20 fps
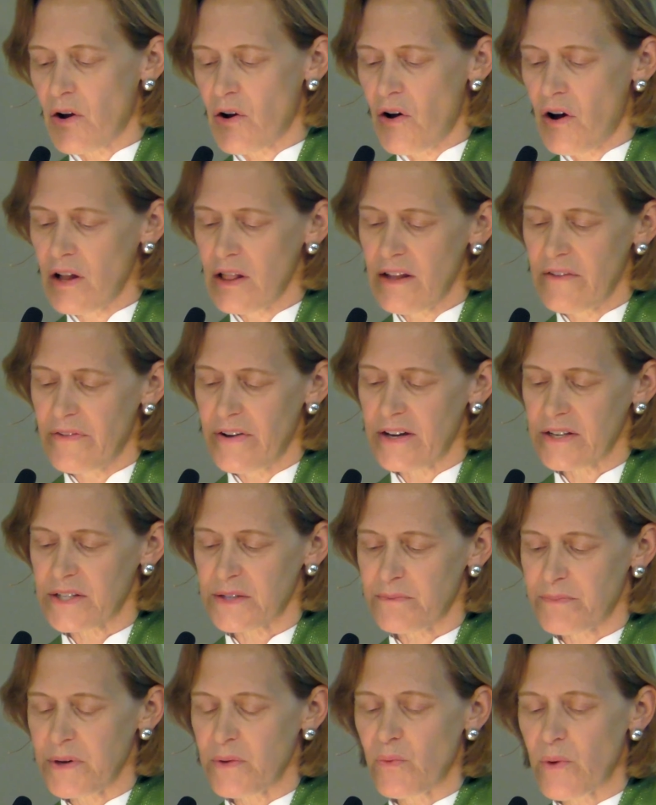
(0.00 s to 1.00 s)
all of us
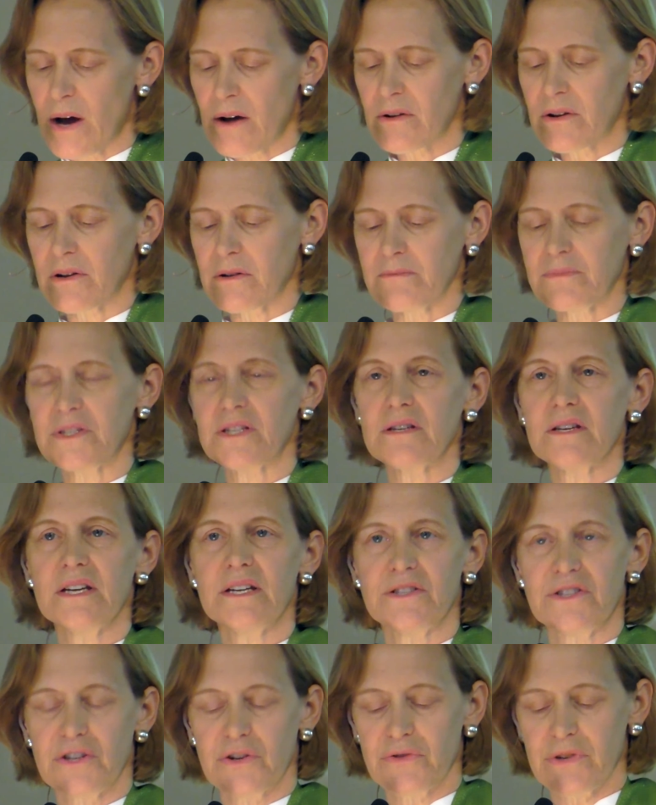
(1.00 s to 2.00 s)
be welcomed
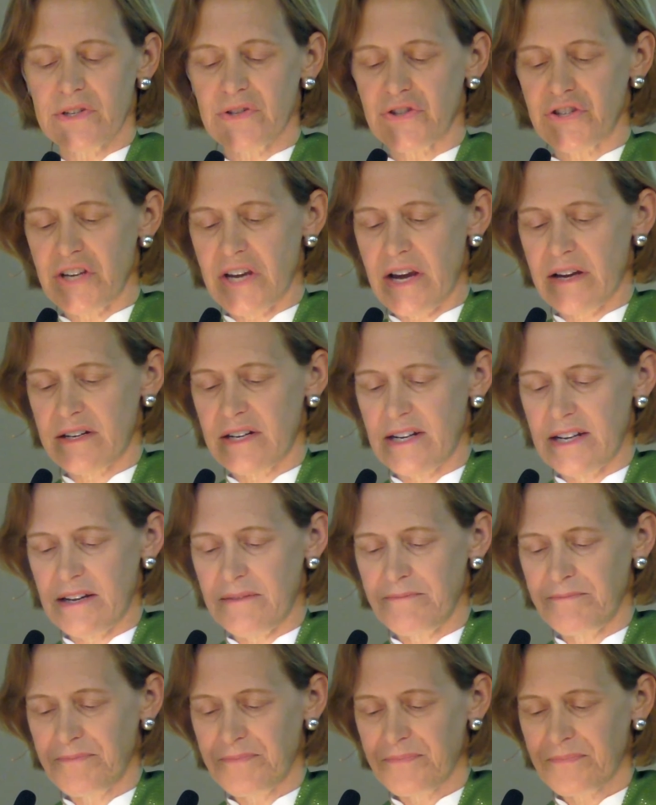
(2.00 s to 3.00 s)
into
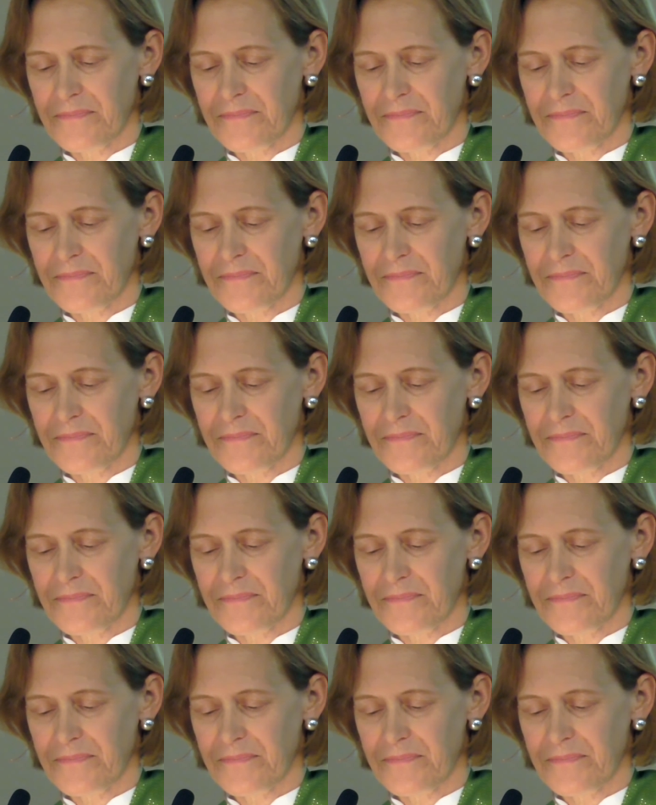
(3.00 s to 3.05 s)
Christianity.